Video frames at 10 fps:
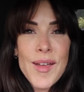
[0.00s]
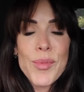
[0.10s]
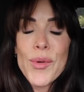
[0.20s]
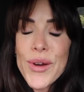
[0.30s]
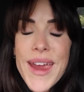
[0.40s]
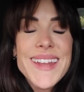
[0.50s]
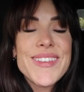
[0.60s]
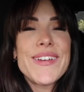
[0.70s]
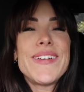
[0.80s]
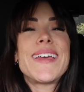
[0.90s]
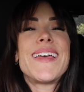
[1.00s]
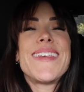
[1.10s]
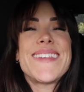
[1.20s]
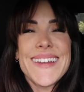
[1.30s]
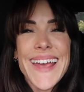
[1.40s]
But we're getting through it
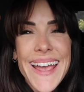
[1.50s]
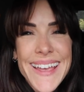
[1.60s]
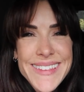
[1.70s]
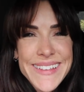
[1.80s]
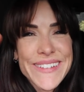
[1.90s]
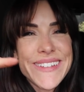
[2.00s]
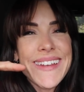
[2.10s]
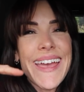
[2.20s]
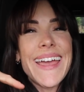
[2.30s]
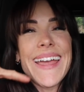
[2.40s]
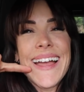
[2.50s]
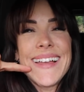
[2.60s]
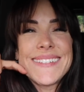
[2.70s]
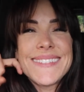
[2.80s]
because today is a good day.